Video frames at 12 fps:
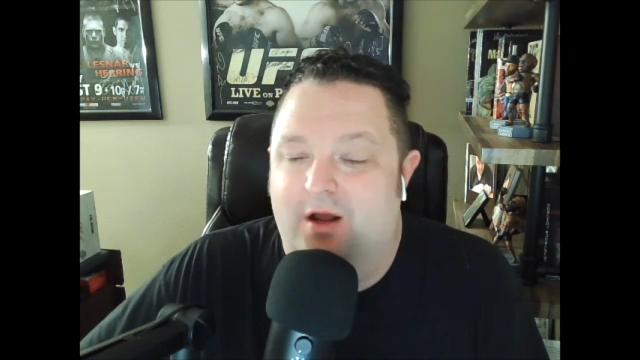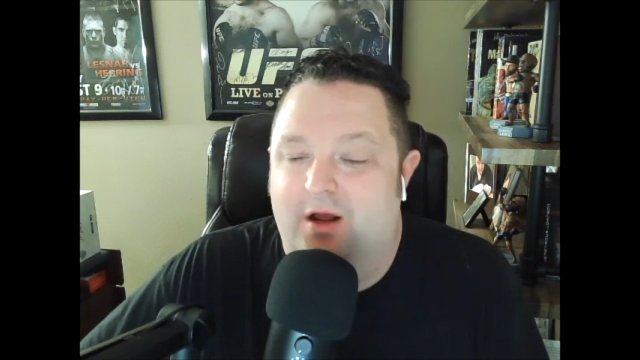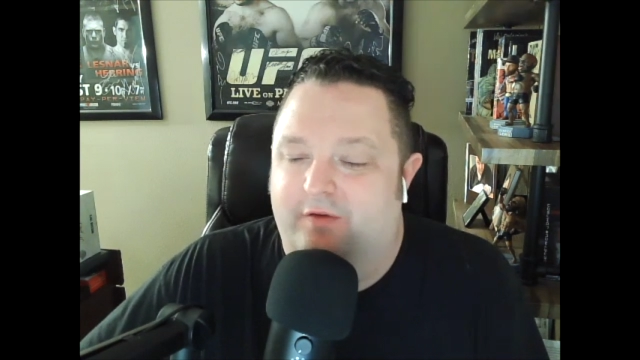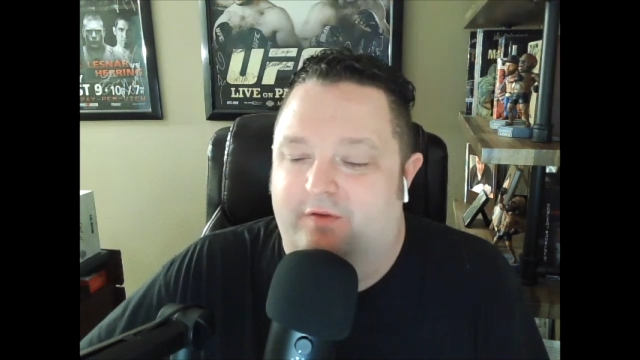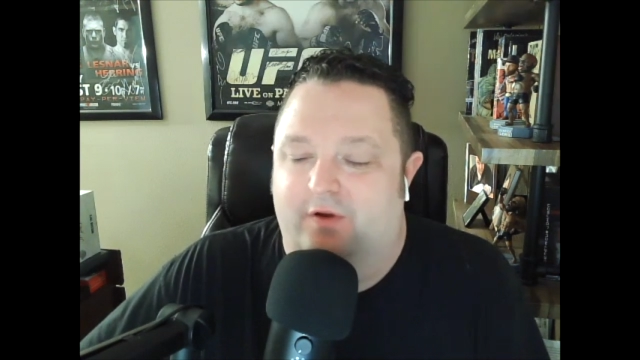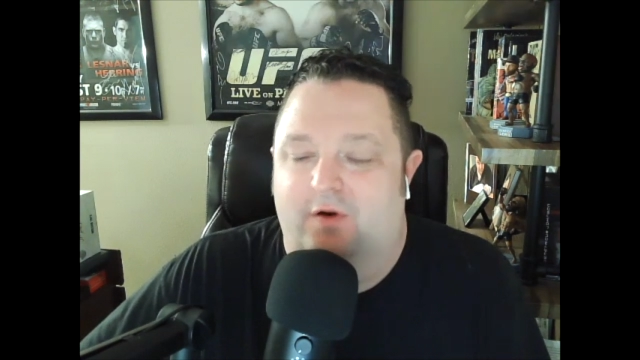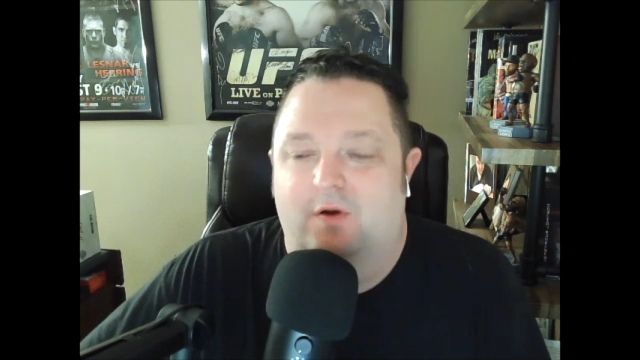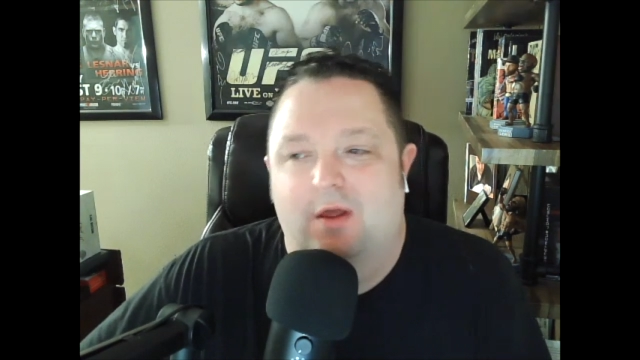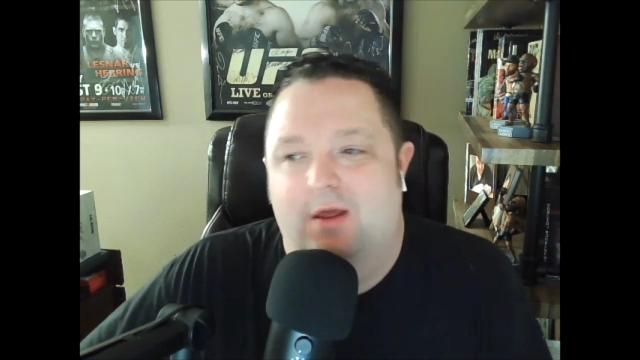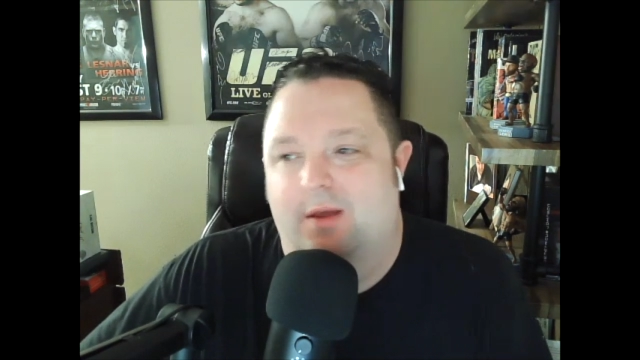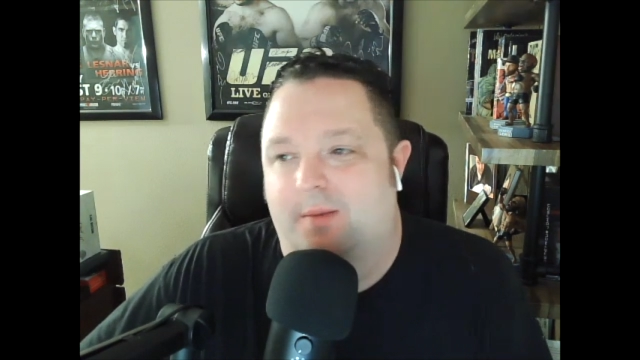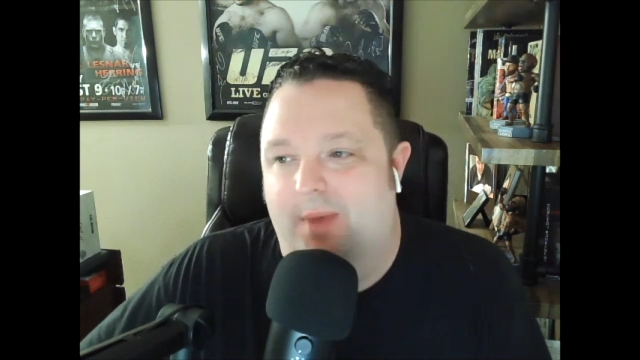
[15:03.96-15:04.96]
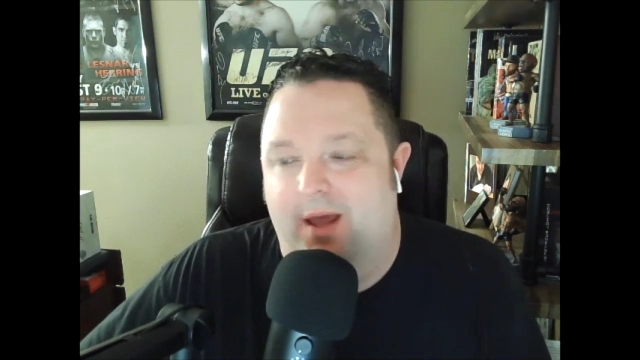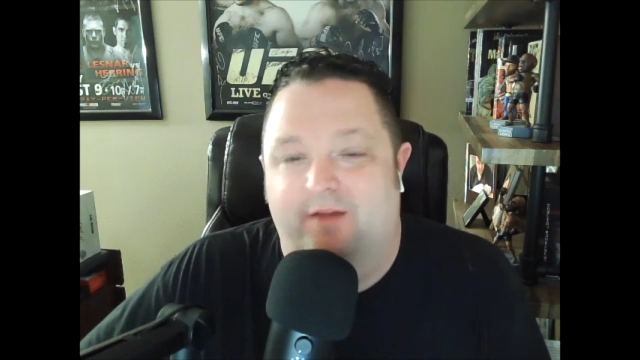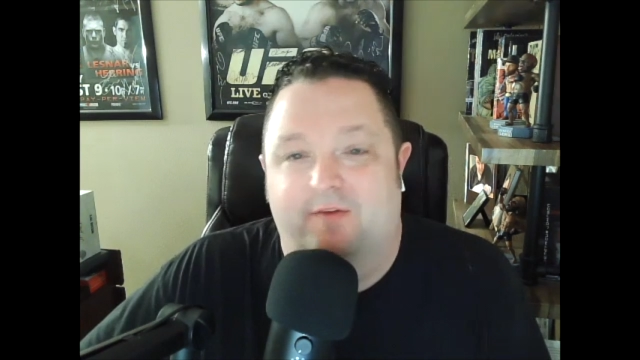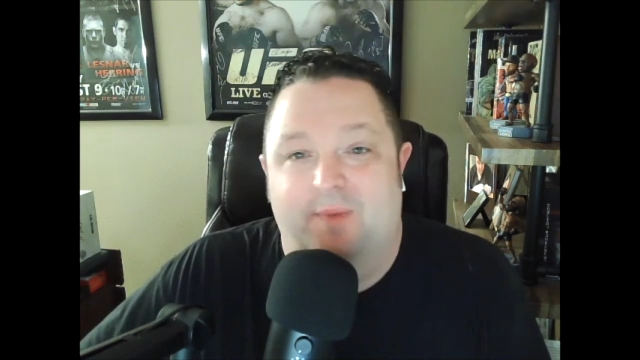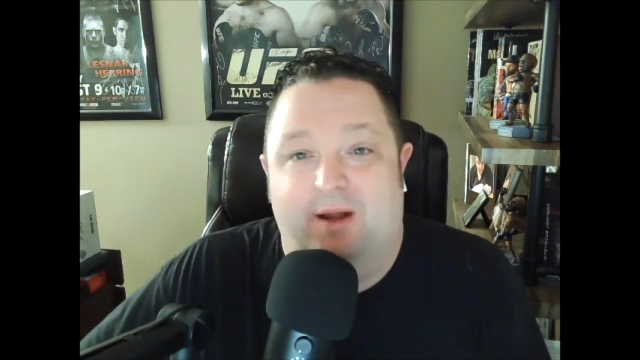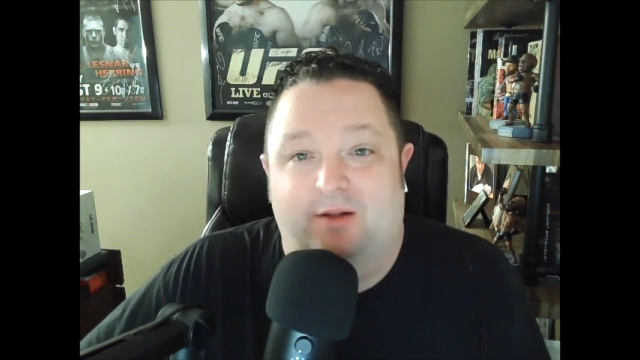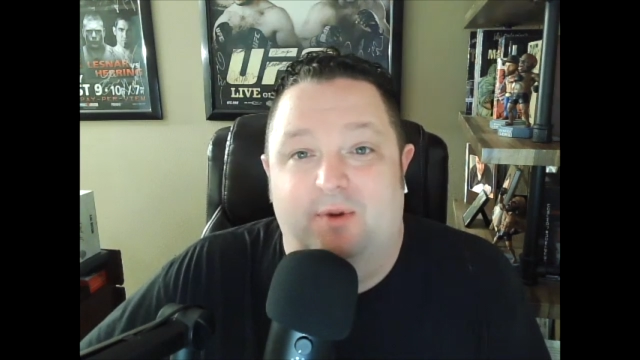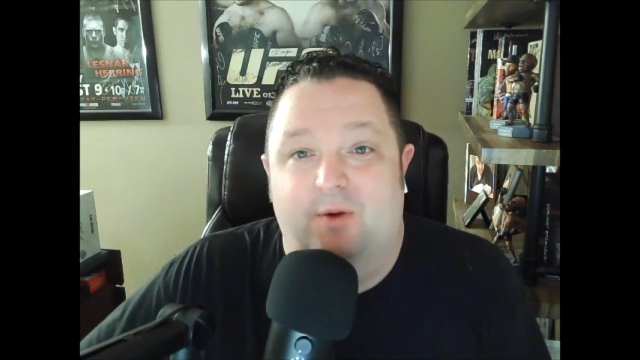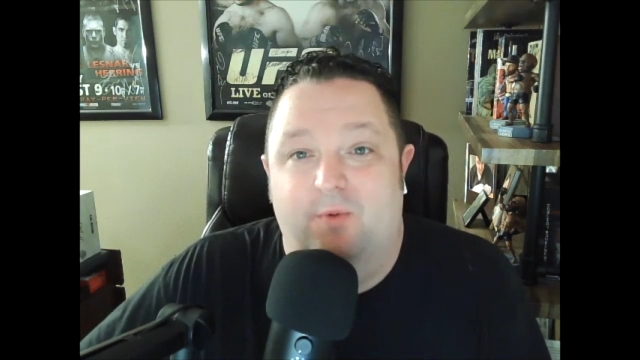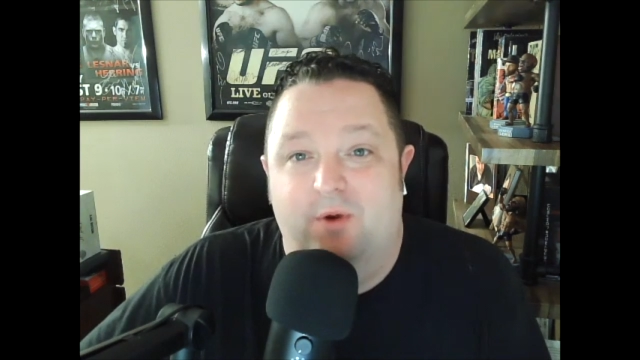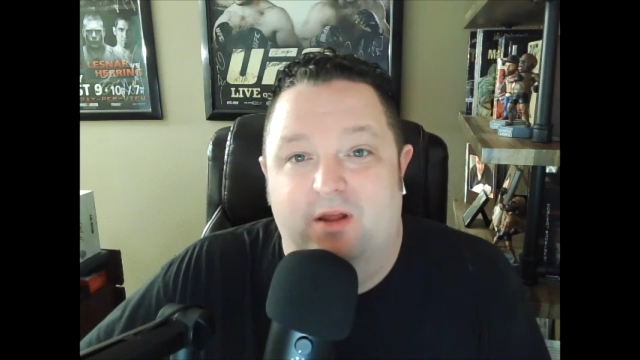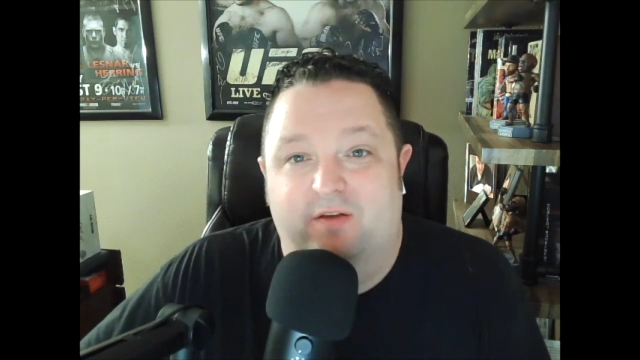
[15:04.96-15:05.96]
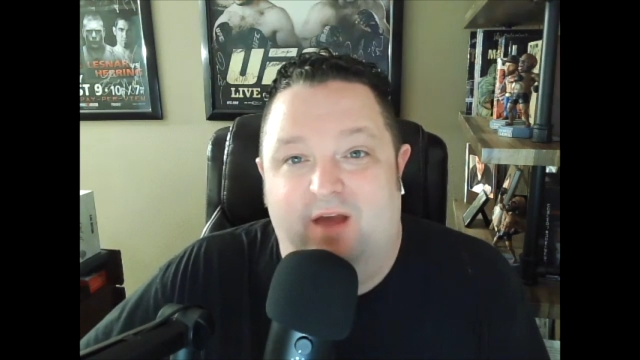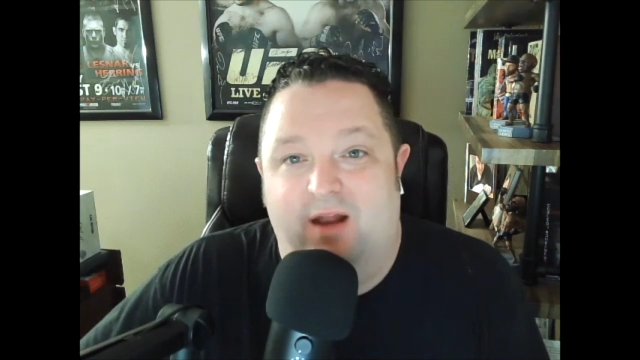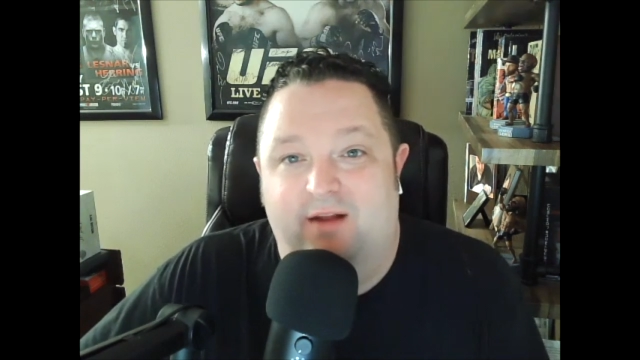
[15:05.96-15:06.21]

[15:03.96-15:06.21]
Yeah. So man, it's about to be a really exciting